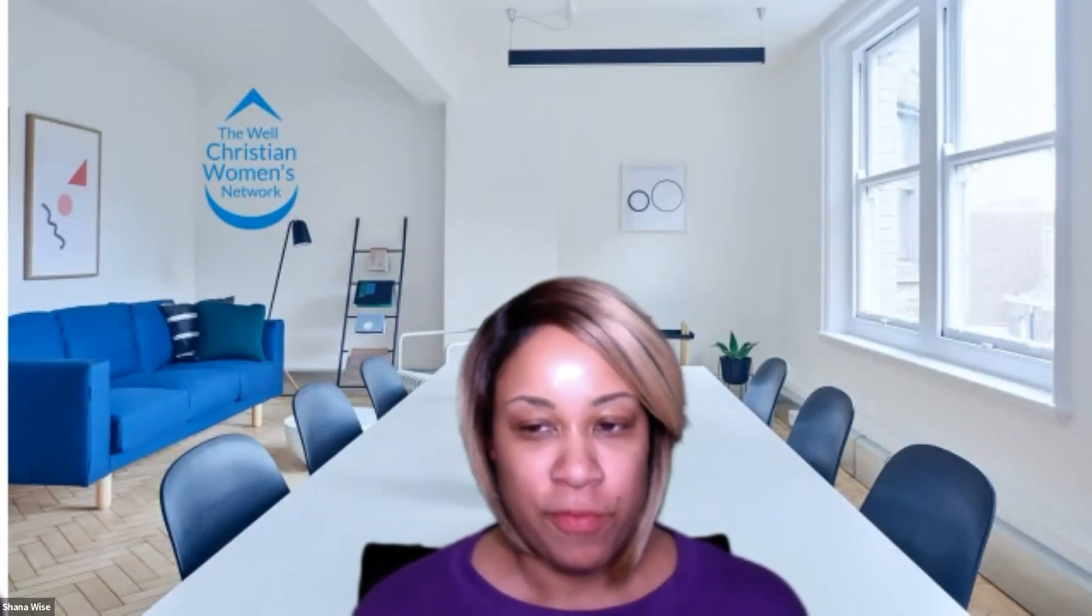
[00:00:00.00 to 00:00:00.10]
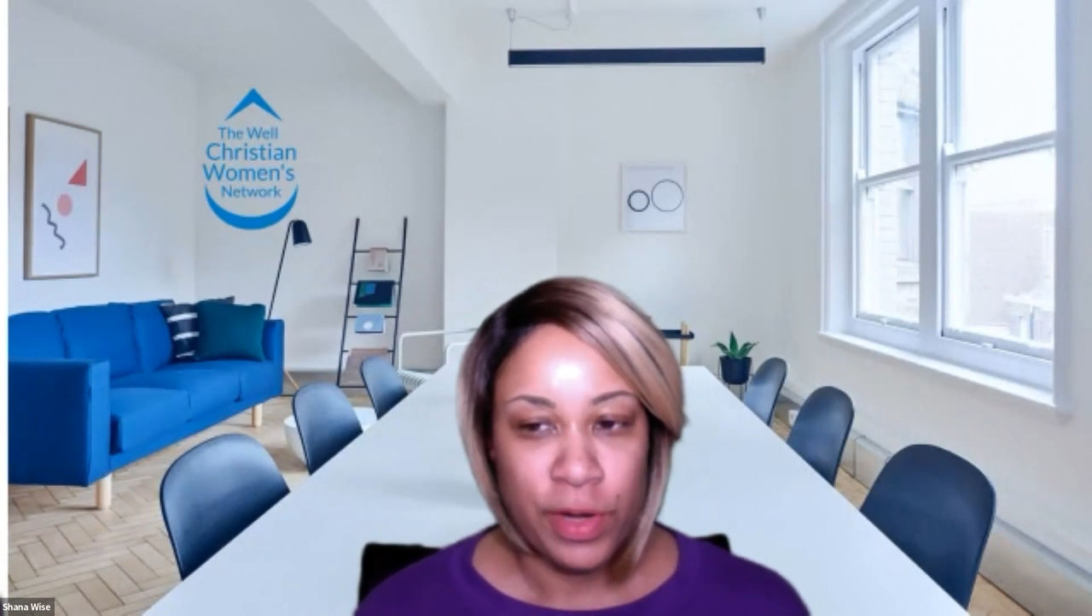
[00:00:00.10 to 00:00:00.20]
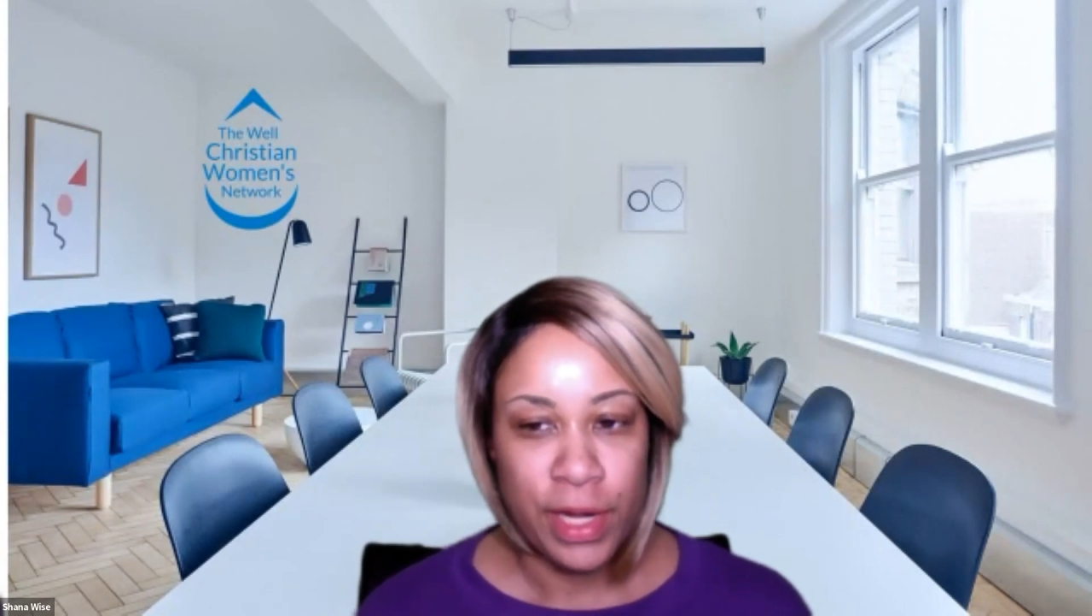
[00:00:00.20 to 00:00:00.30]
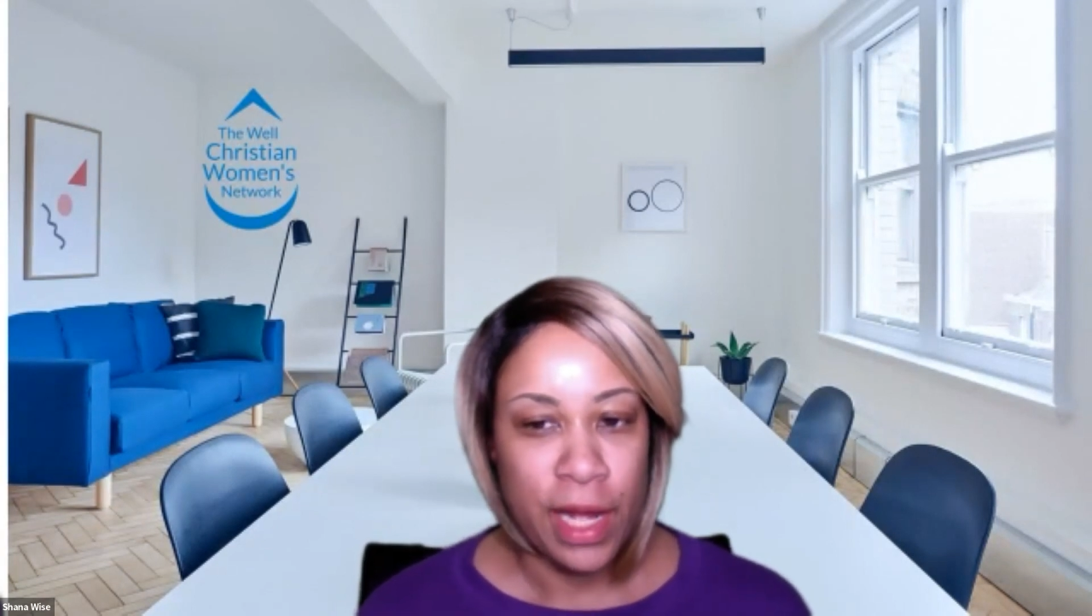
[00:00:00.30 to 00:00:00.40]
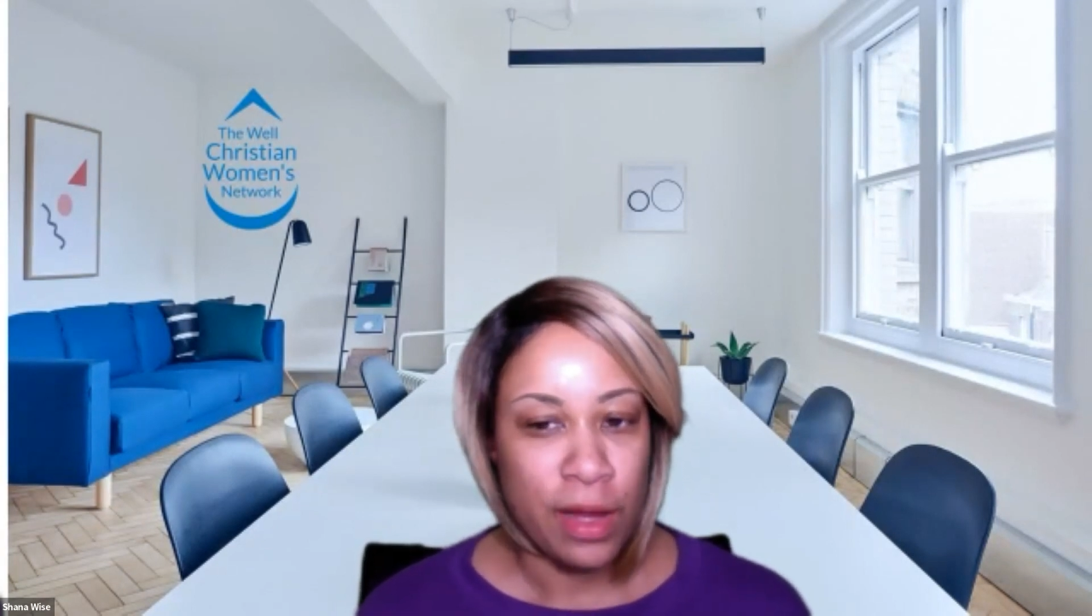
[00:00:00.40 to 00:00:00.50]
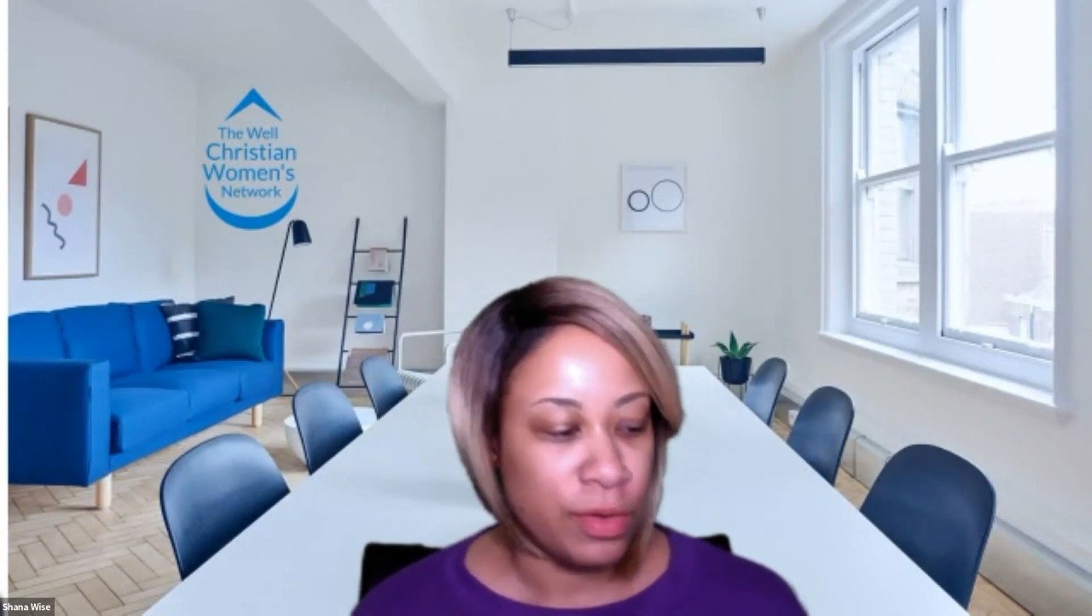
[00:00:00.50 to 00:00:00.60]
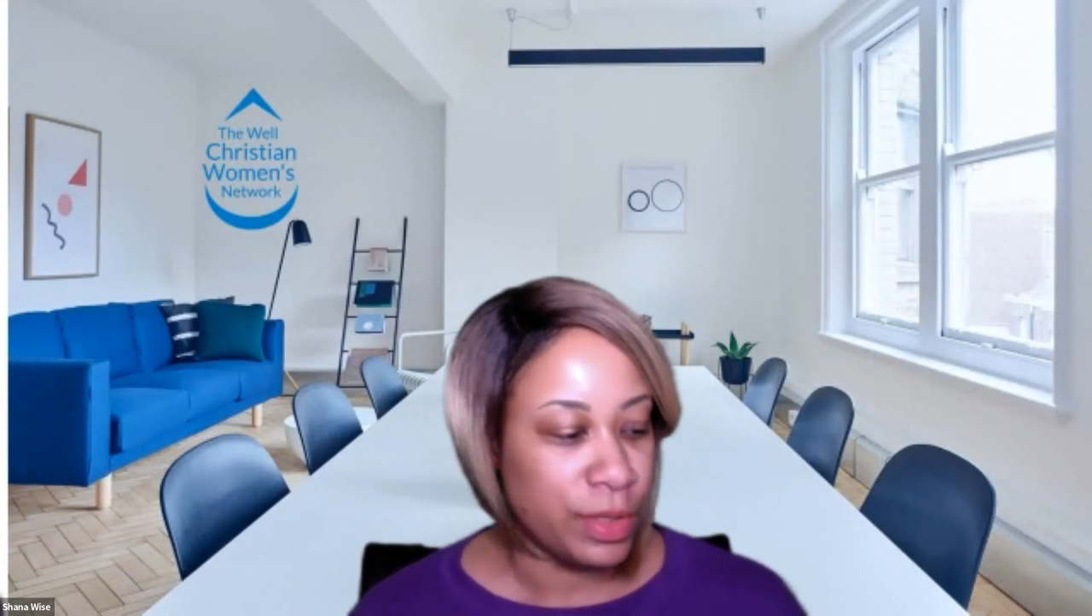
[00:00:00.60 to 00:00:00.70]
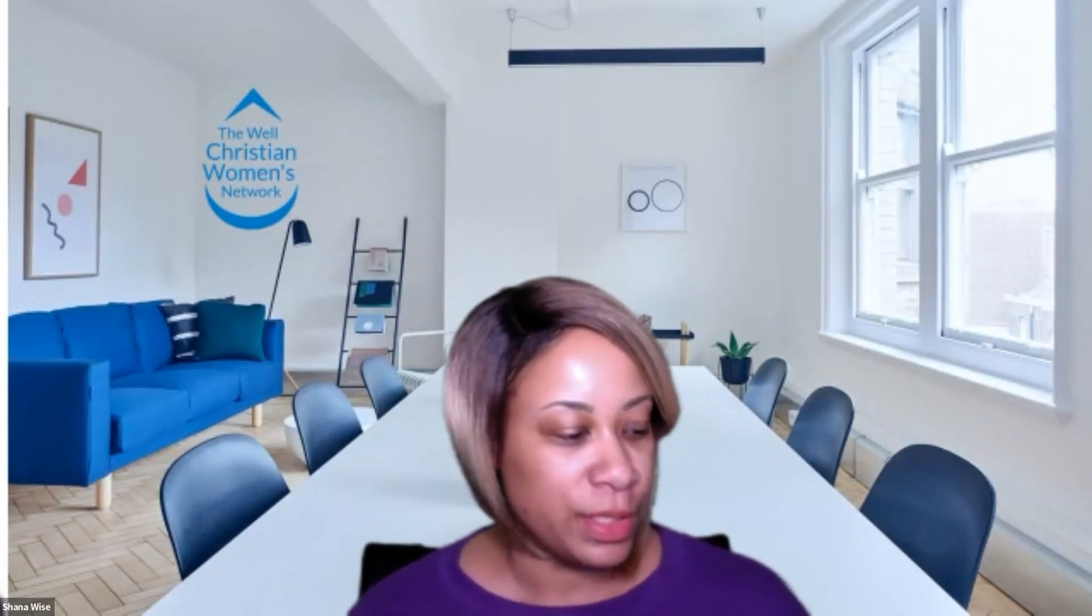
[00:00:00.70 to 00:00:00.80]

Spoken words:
for now,